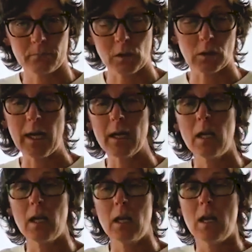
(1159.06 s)
Right.
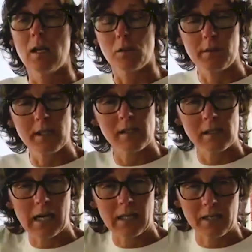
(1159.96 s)
So this is
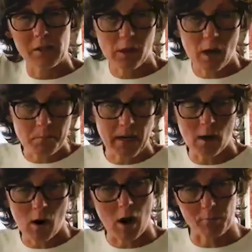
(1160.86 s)
these were my
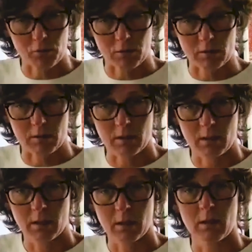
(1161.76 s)
options.
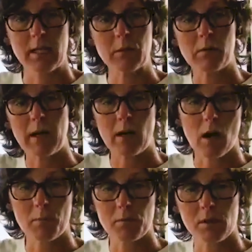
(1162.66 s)
These were my
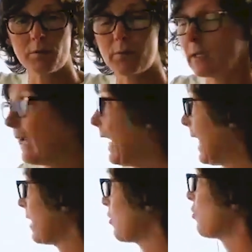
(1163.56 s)
options for
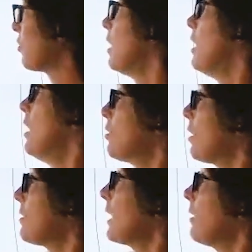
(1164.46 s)
cash. So I
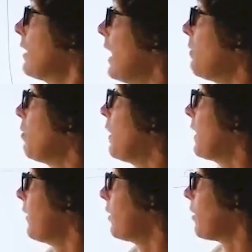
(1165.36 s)
was like, okay, well, what
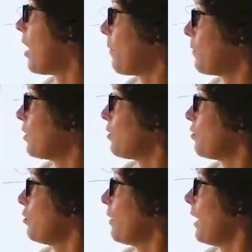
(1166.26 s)
other options
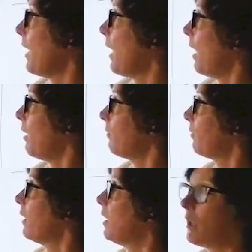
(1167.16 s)
do I have?
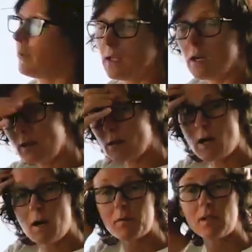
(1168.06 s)
The other
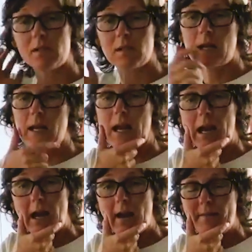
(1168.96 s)
options that I
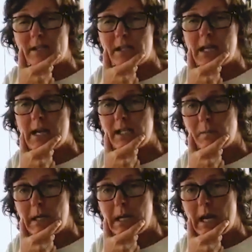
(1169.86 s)
have is the
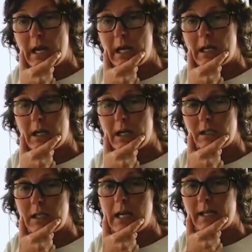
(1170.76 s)
SBA
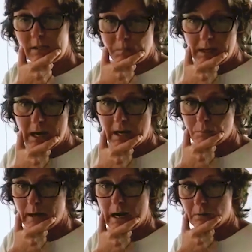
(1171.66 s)

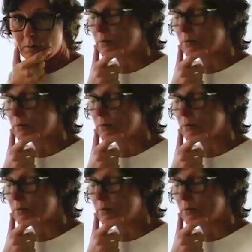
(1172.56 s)
route,